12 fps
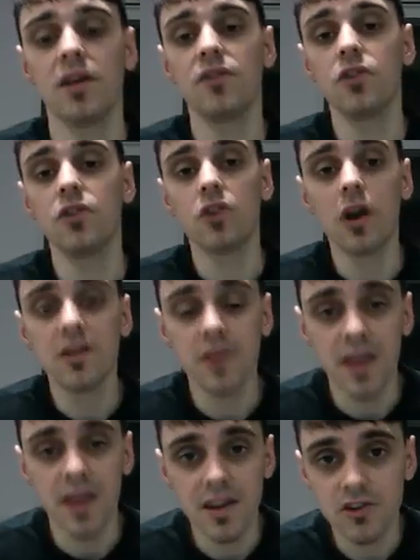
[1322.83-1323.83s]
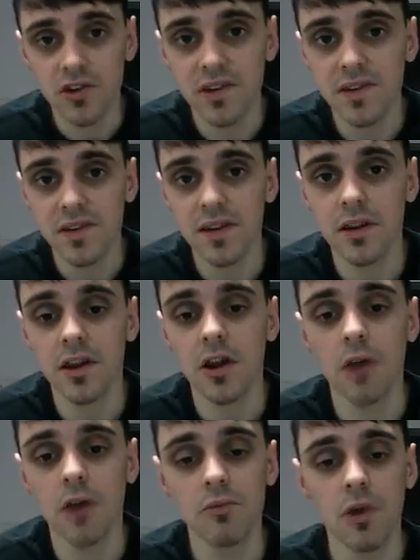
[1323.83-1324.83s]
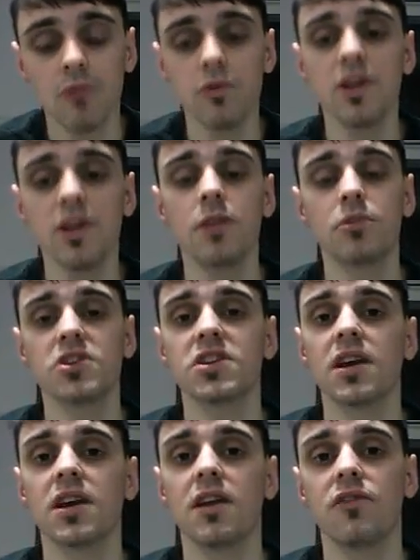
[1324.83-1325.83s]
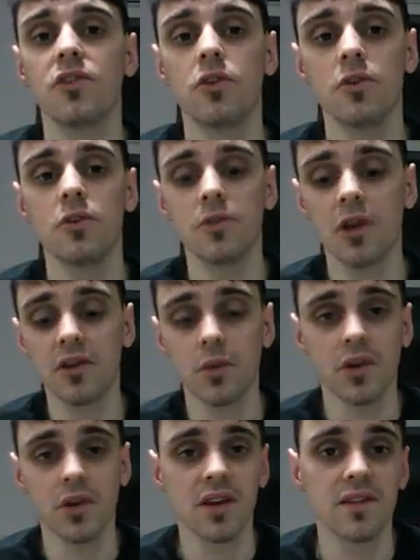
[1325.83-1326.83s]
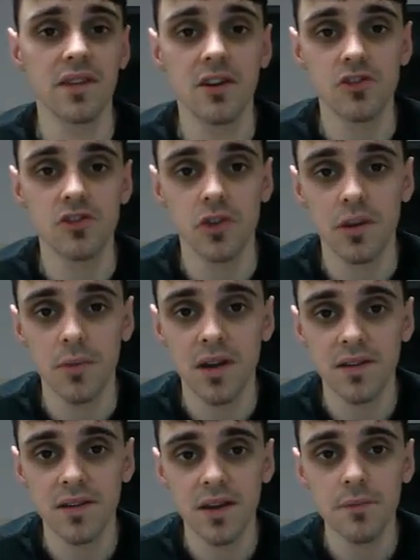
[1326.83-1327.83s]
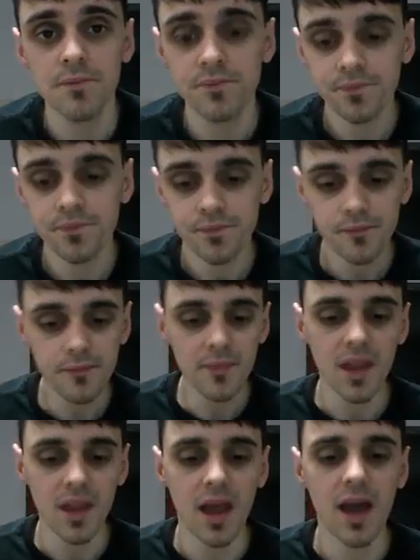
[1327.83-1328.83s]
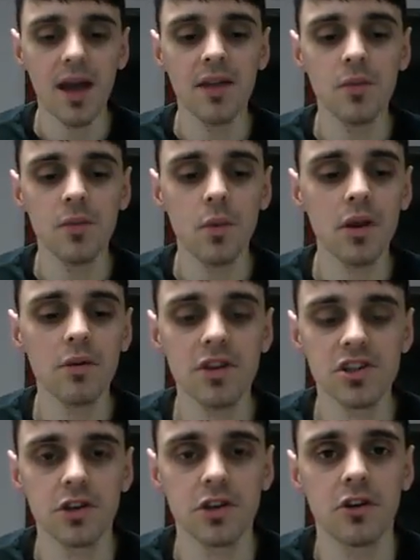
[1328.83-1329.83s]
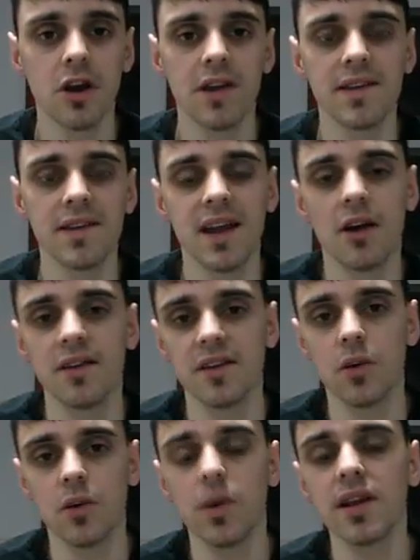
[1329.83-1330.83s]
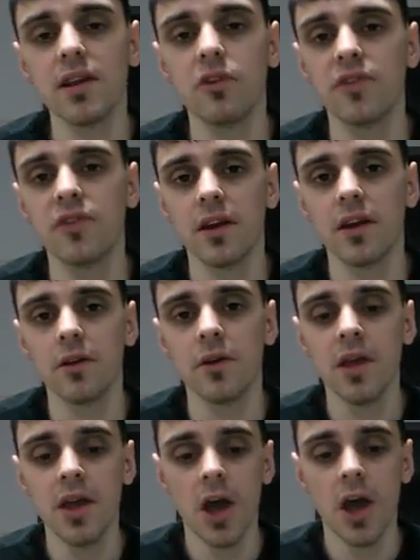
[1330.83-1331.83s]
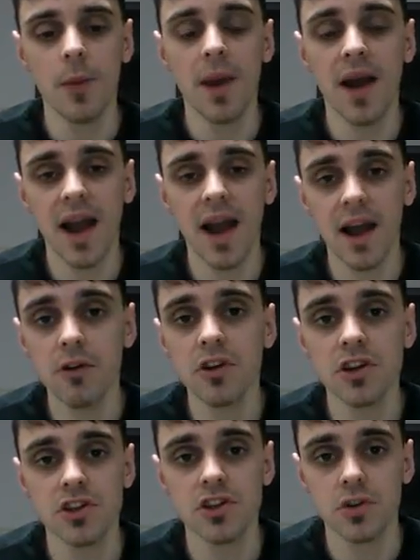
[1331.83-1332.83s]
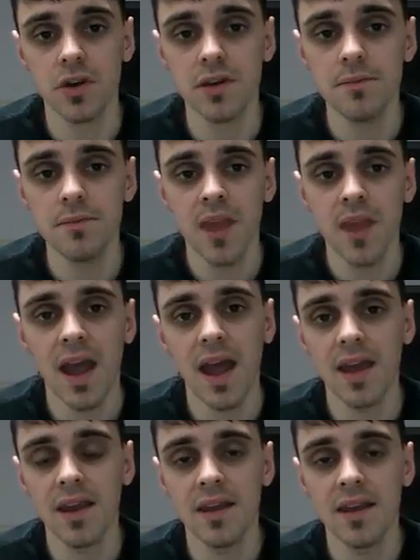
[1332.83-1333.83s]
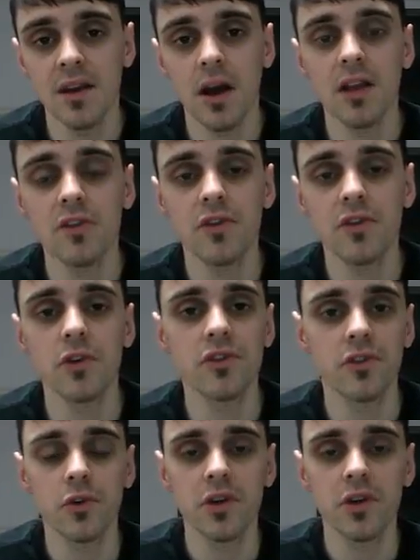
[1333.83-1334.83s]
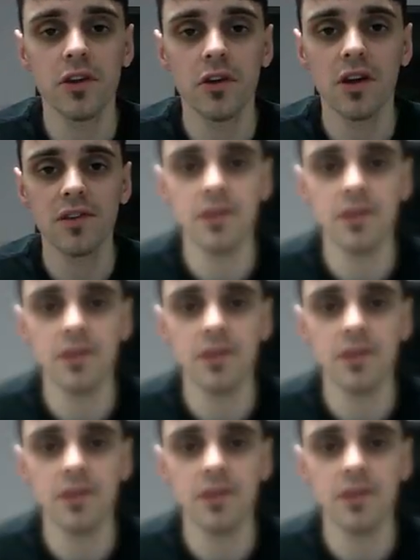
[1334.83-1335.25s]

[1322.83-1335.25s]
if you guys are interested, you know, I really appreciate if you guys want to consider joining my team. And what I'm going to show you guys now is a quick little video about how you can join, and then I look forward to talking to you guys